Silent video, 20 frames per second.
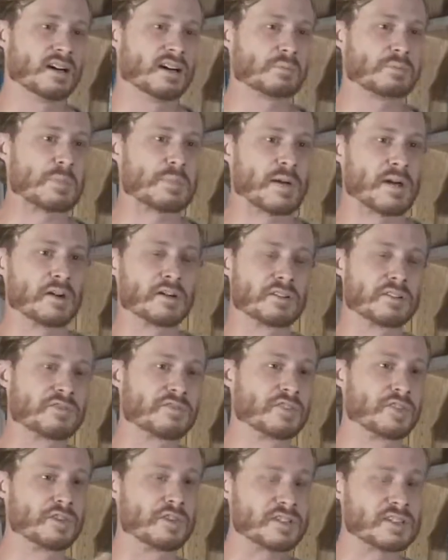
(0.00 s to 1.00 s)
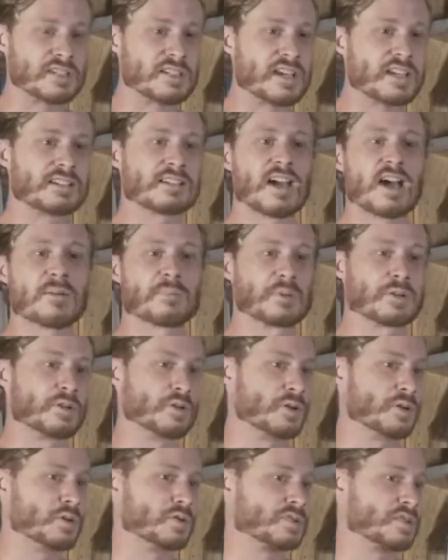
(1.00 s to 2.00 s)
preparing to fill the state
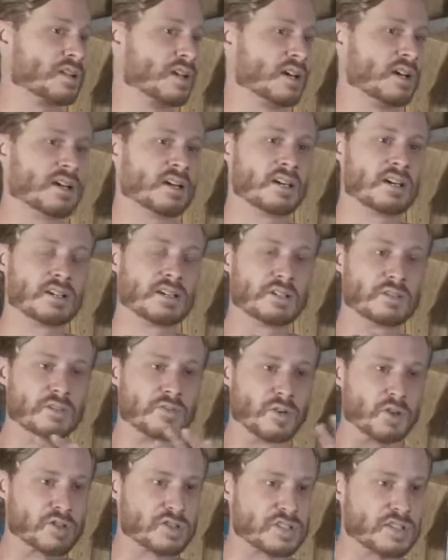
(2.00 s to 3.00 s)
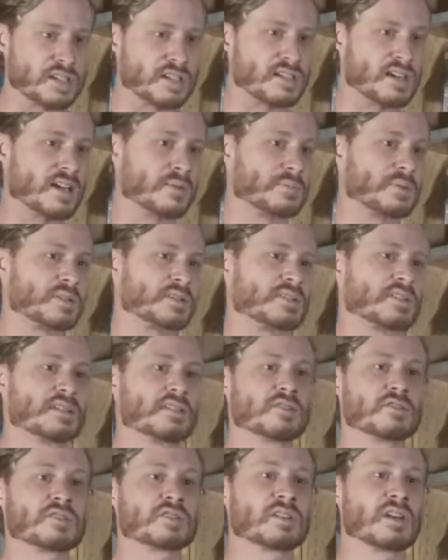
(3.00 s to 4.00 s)
capitals, university
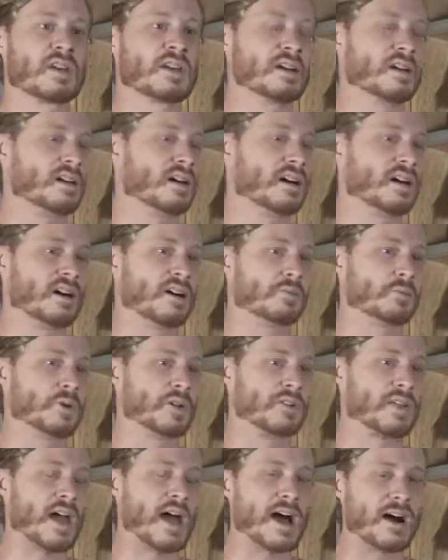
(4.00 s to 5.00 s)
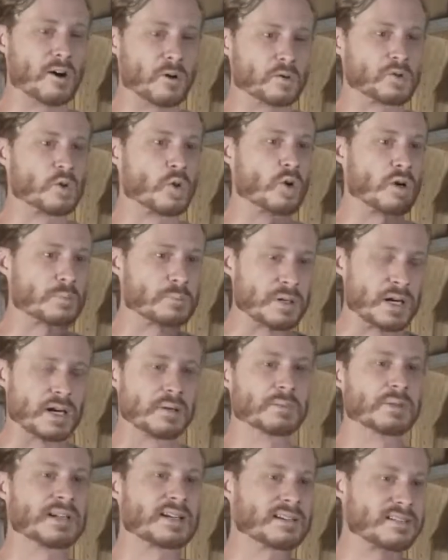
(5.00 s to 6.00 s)
campuses with outdoor
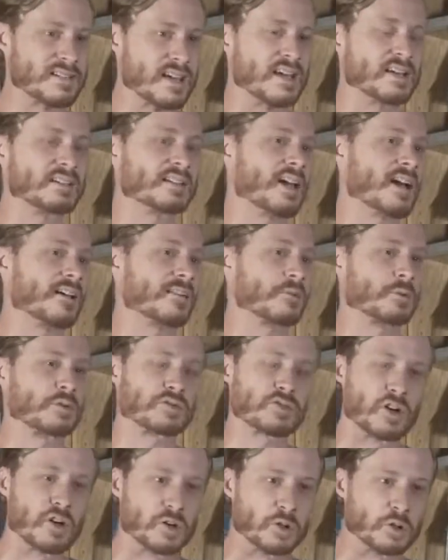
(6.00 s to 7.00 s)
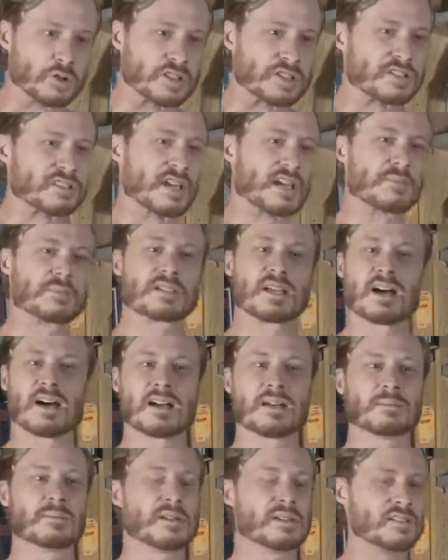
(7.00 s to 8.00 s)
public tent gatherings all at the same
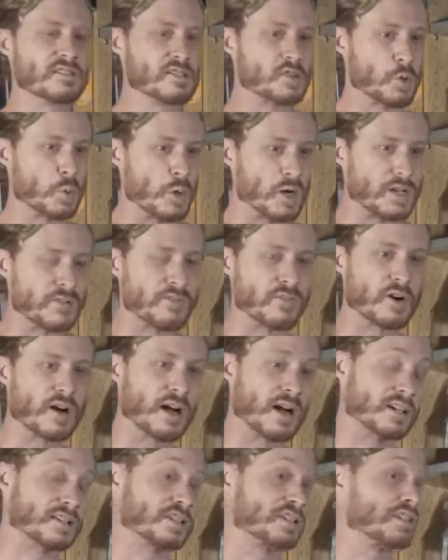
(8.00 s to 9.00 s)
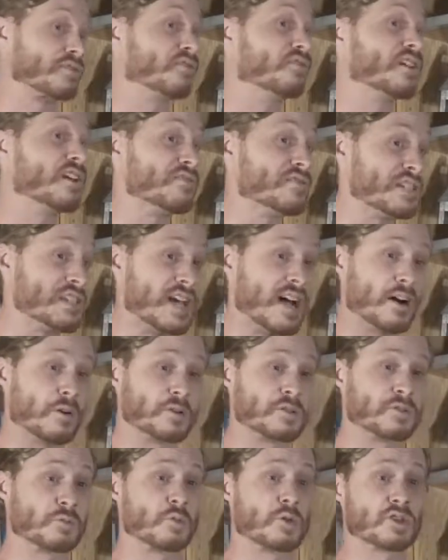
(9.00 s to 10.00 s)
time. 24, actually 50
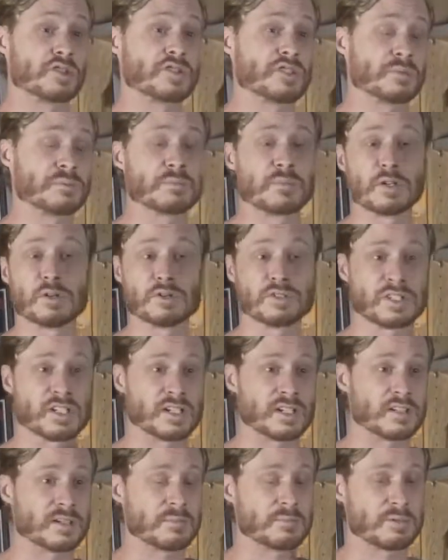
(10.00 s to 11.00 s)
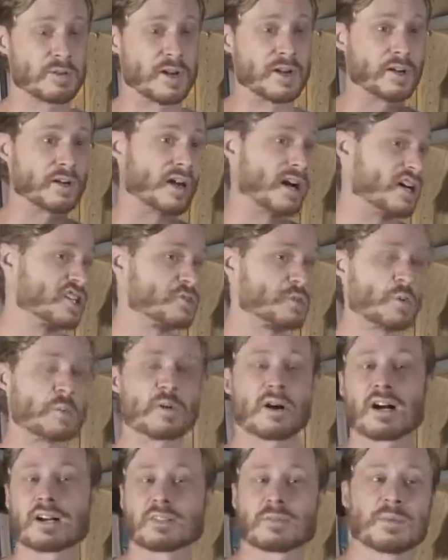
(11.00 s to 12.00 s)
hours of worship, music, prayer, gospel
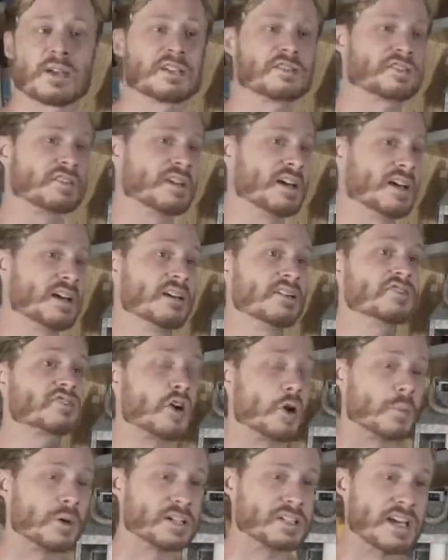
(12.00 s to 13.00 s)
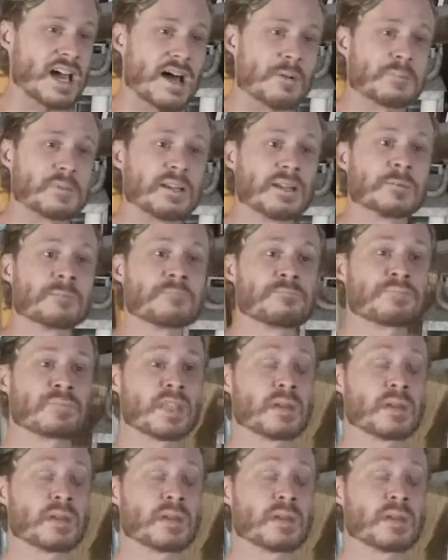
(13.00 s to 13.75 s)
proclamation. So much happening.